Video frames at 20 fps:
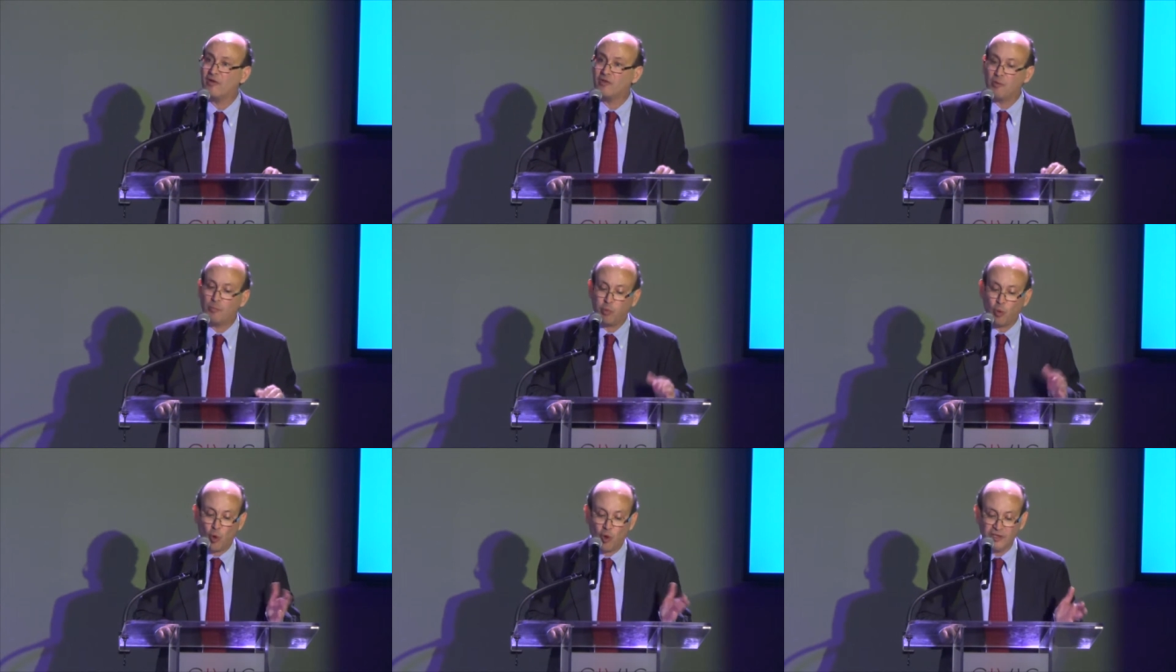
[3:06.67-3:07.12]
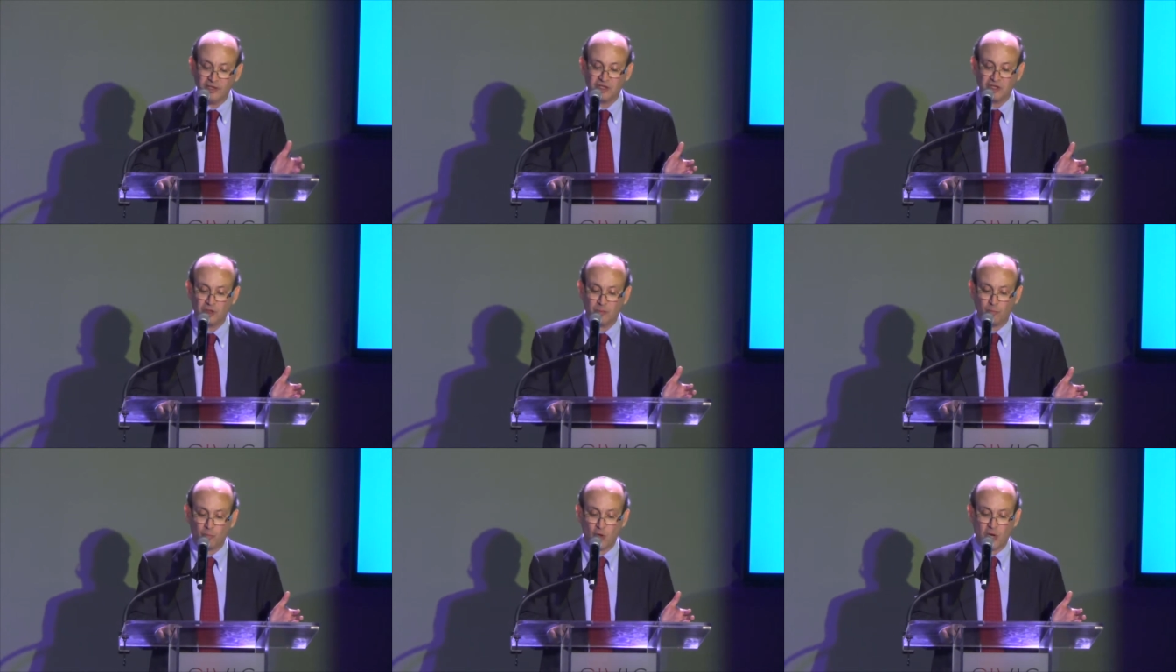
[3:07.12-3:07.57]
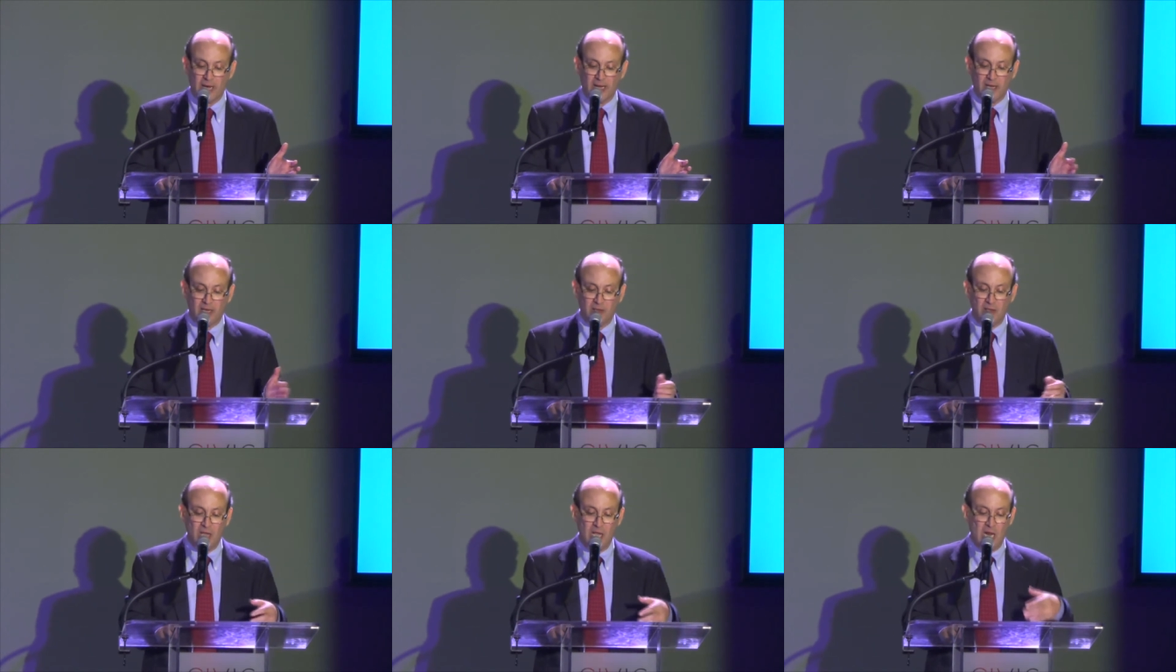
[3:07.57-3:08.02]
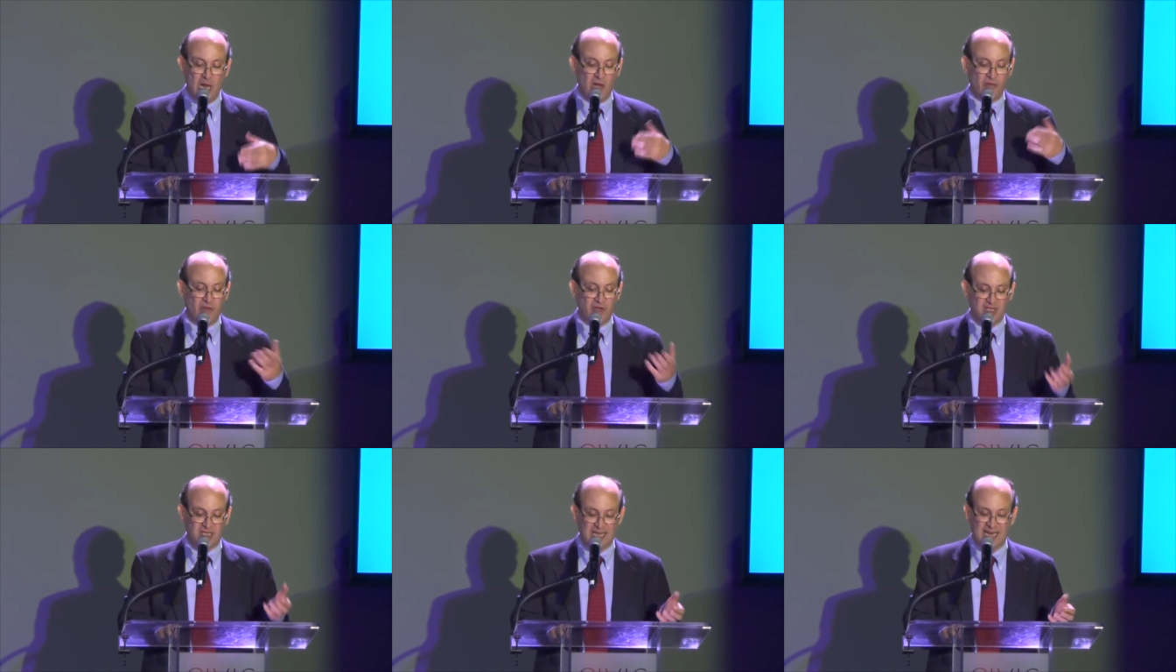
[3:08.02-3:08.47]
the poisoned bread,
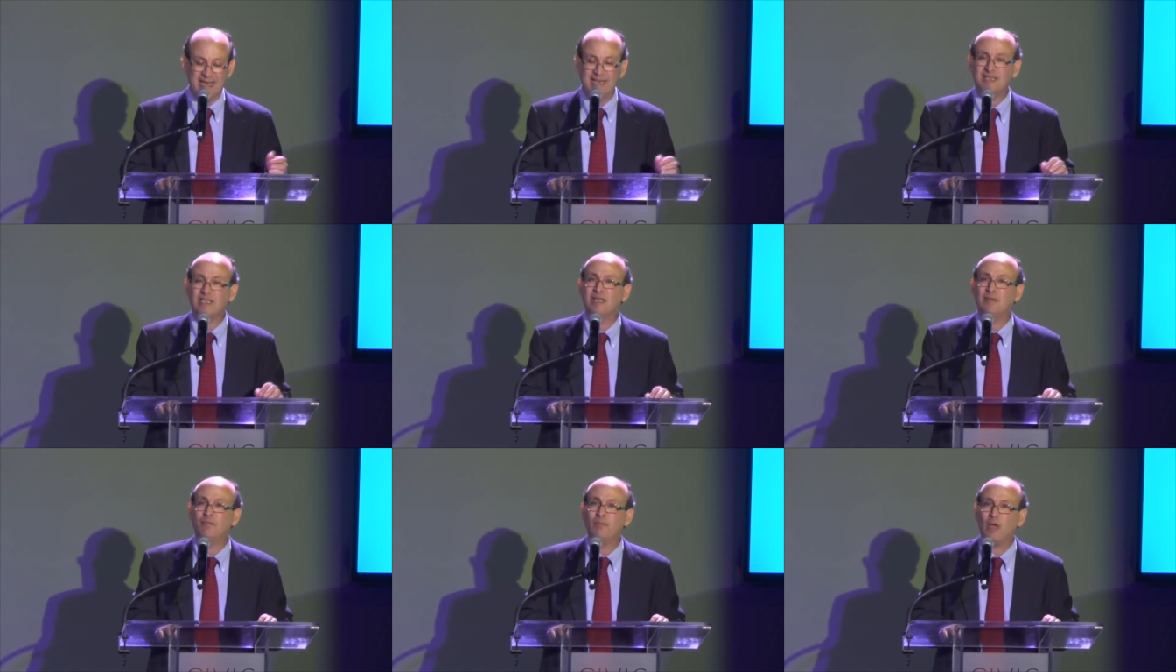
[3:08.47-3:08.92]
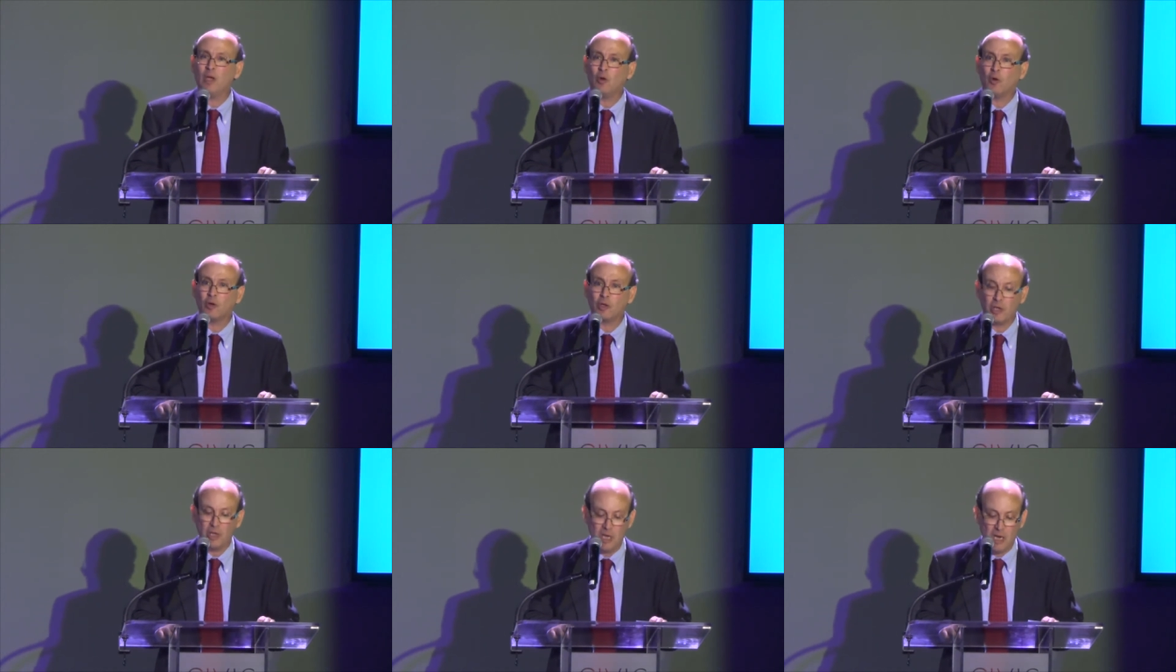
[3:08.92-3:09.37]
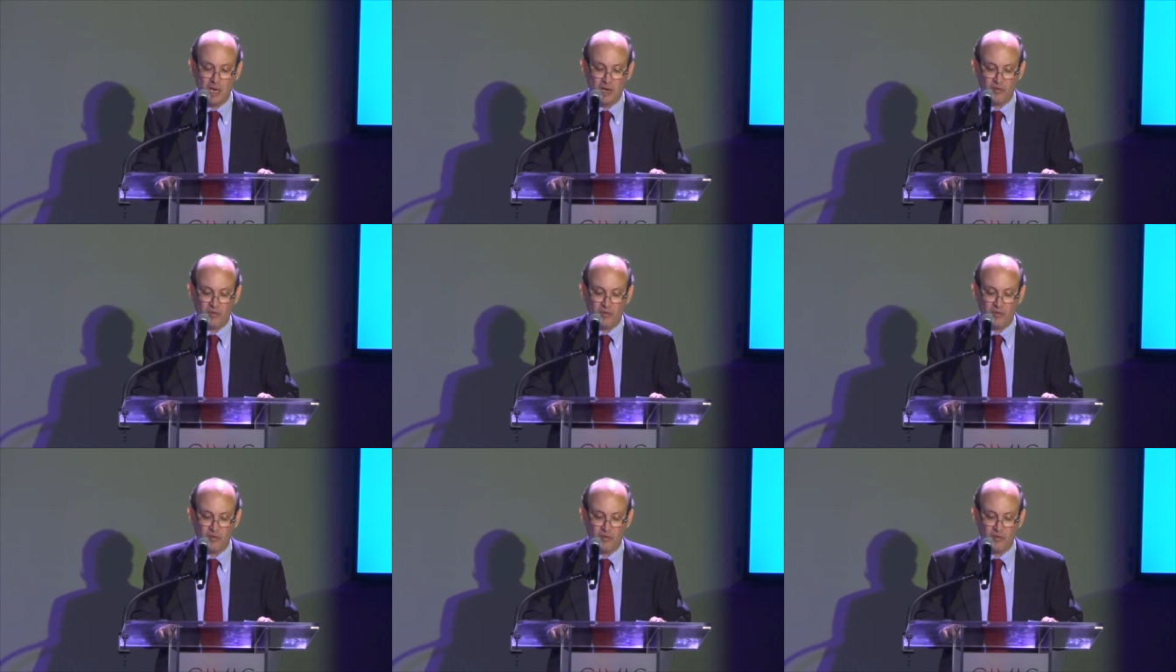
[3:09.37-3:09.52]
the tainted milk,